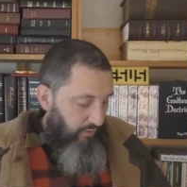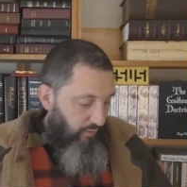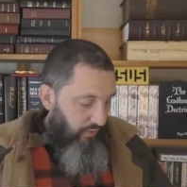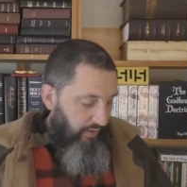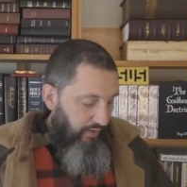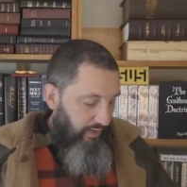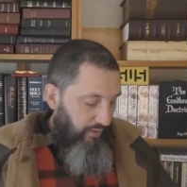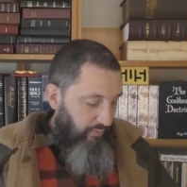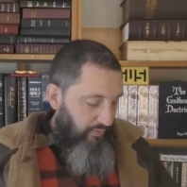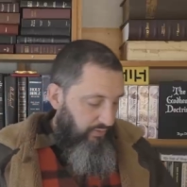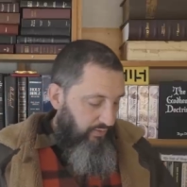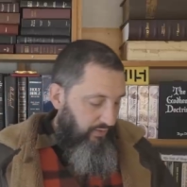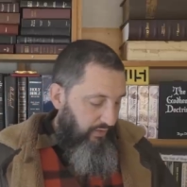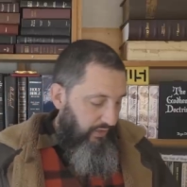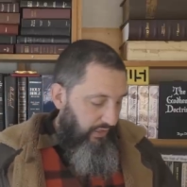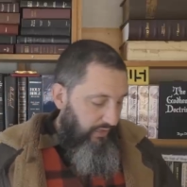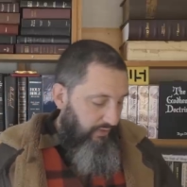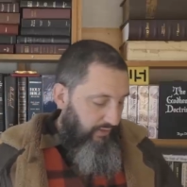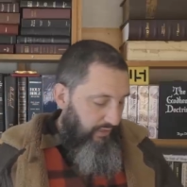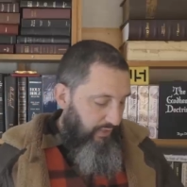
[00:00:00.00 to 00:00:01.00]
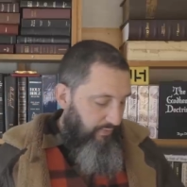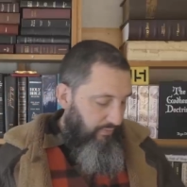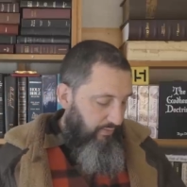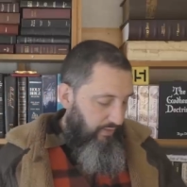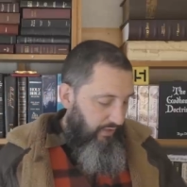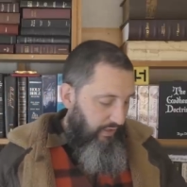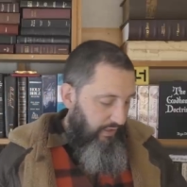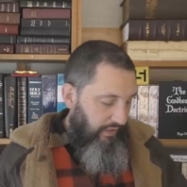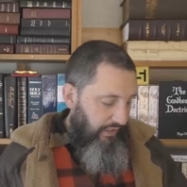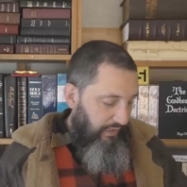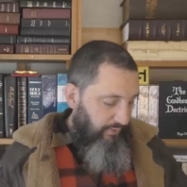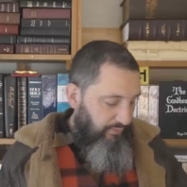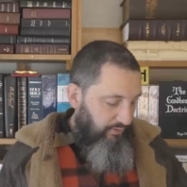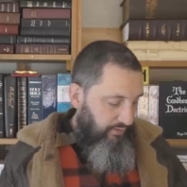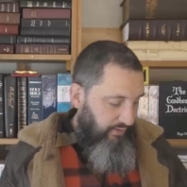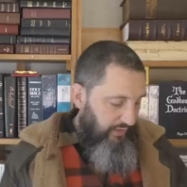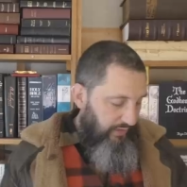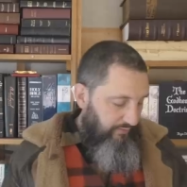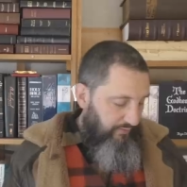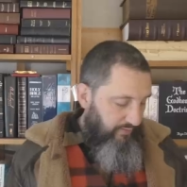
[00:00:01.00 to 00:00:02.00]
while they were slaying them, and I
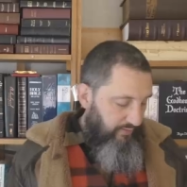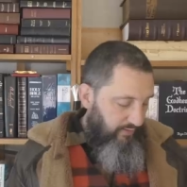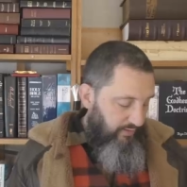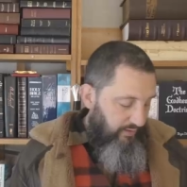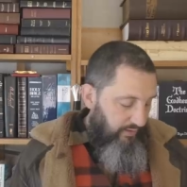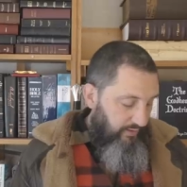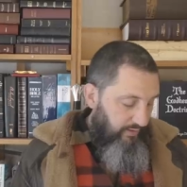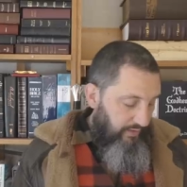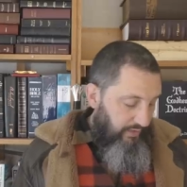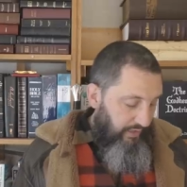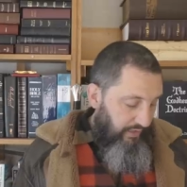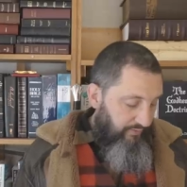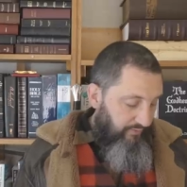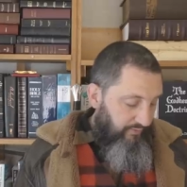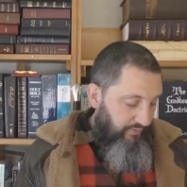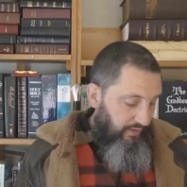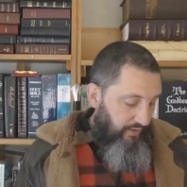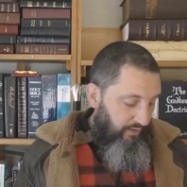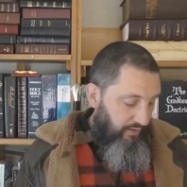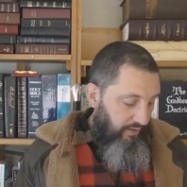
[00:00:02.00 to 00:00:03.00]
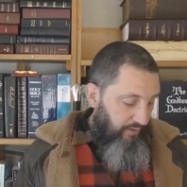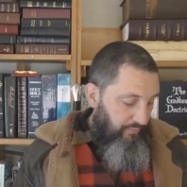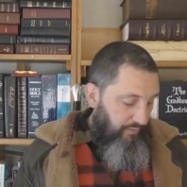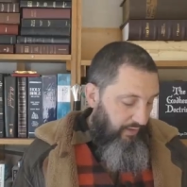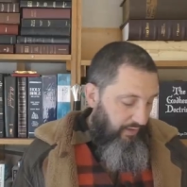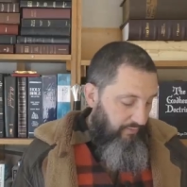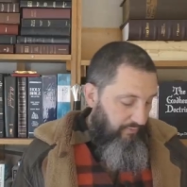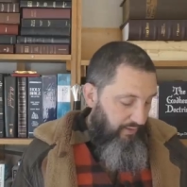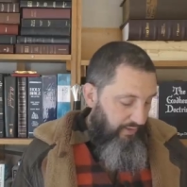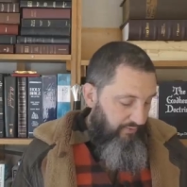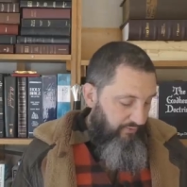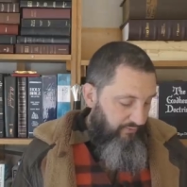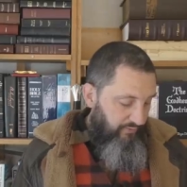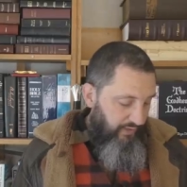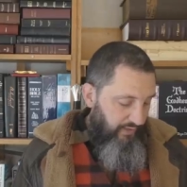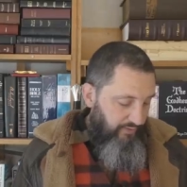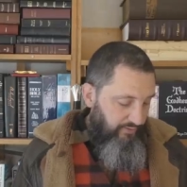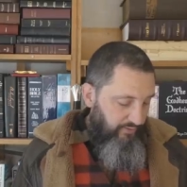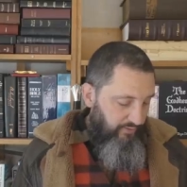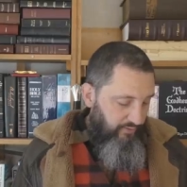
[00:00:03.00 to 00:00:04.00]
was left, that I fell upon my
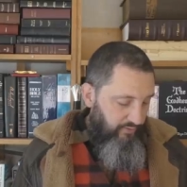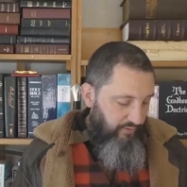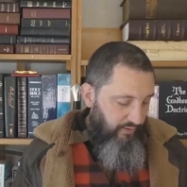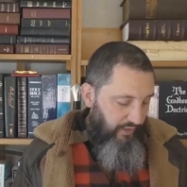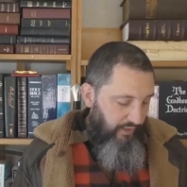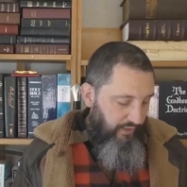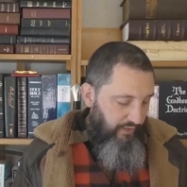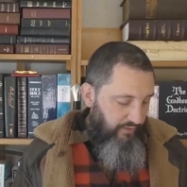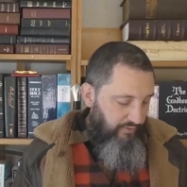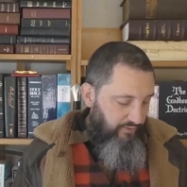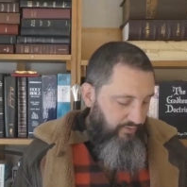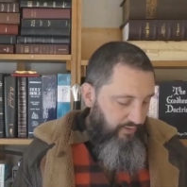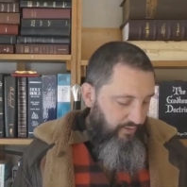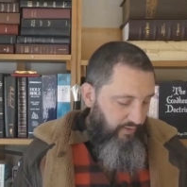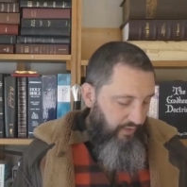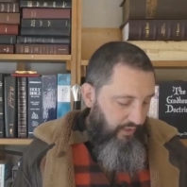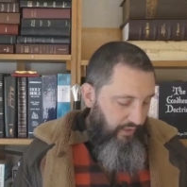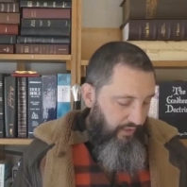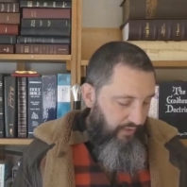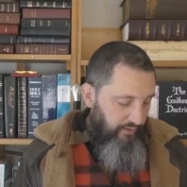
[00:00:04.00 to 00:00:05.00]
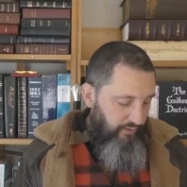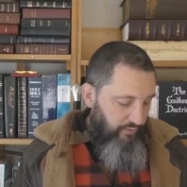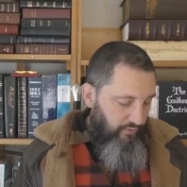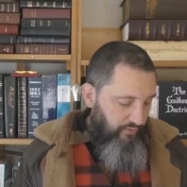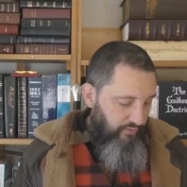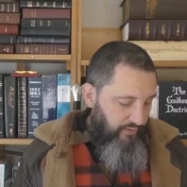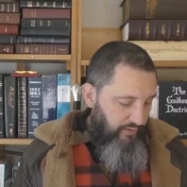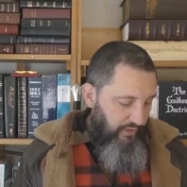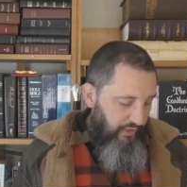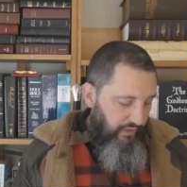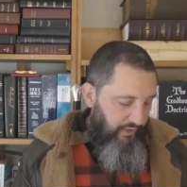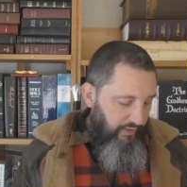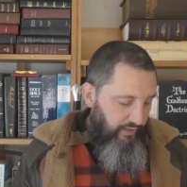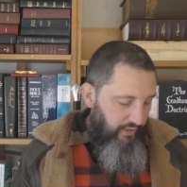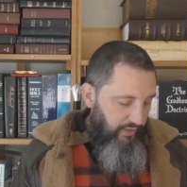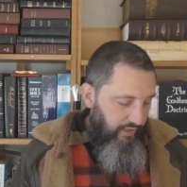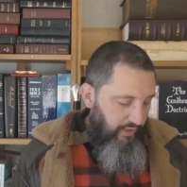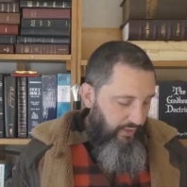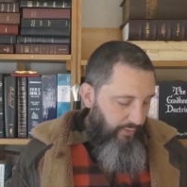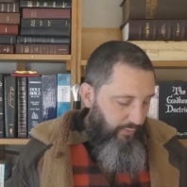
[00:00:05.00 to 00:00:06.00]
face and cried, and said, Ah, Lord
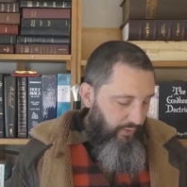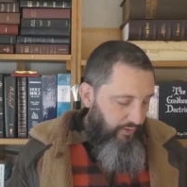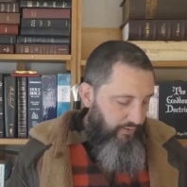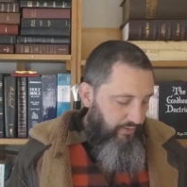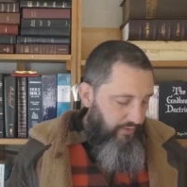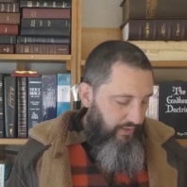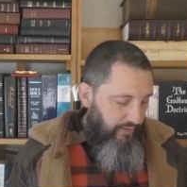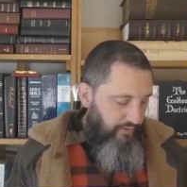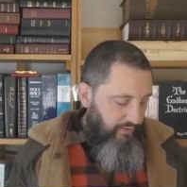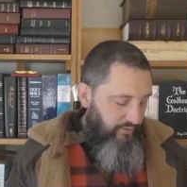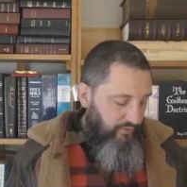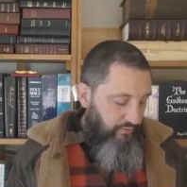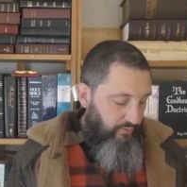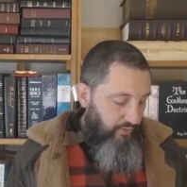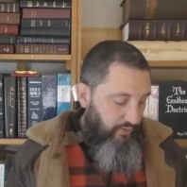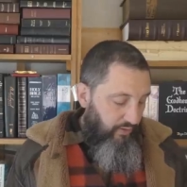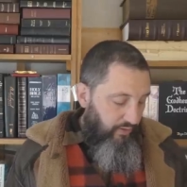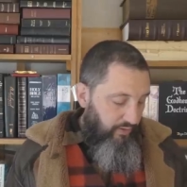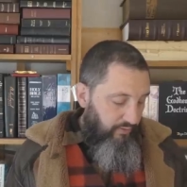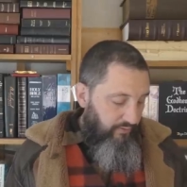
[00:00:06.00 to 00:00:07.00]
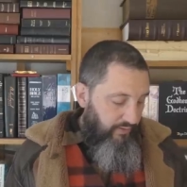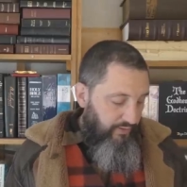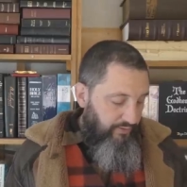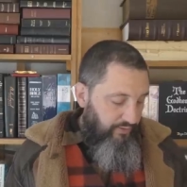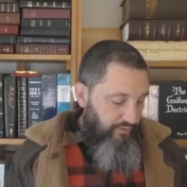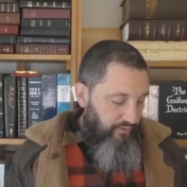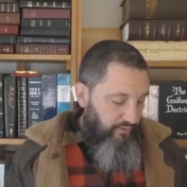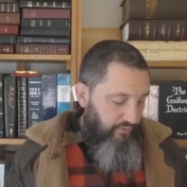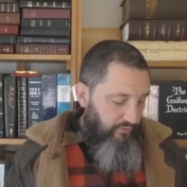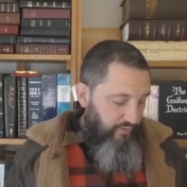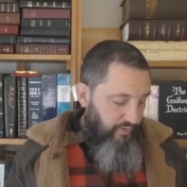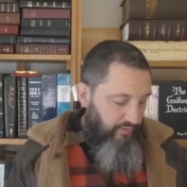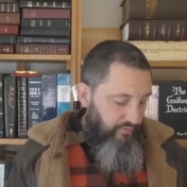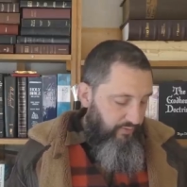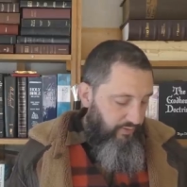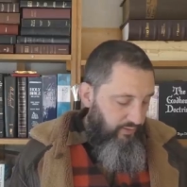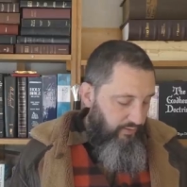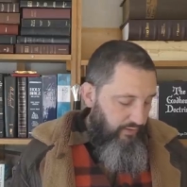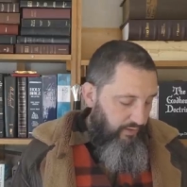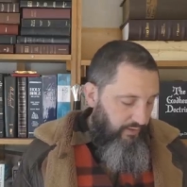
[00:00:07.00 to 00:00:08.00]
God, wilt thou destroy all the residue of
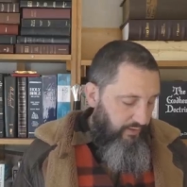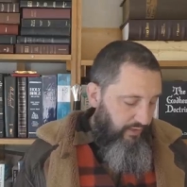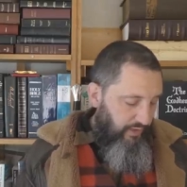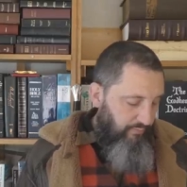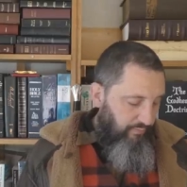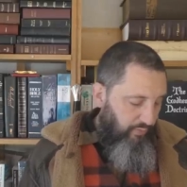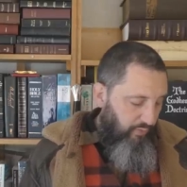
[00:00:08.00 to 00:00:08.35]
Israel in thy